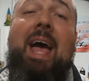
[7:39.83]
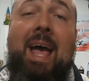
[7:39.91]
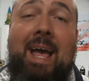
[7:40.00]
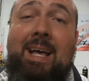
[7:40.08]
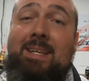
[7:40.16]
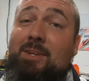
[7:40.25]

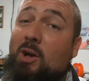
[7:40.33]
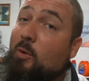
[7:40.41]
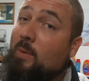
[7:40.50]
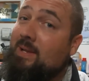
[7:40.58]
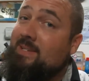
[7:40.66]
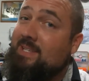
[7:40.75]
As
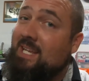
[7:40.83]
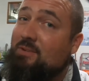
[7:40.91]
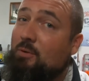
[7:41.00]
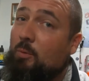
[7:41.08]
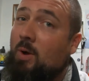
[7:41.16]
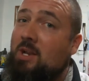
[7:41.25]
always, thanks
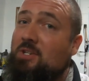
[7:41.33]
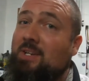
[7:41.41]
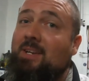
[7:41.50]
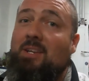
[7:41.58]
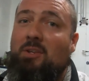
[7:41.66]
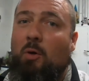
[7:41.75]
for
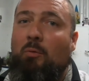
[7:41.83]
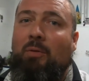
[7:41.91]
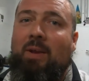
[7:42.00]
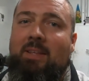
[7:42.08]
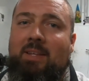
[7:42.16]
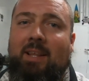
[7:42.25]
watching. Don't
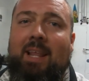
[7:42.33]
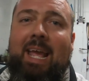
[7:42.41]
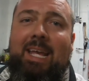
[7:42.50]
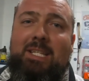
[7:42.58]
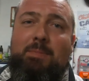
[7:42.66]
forget to like and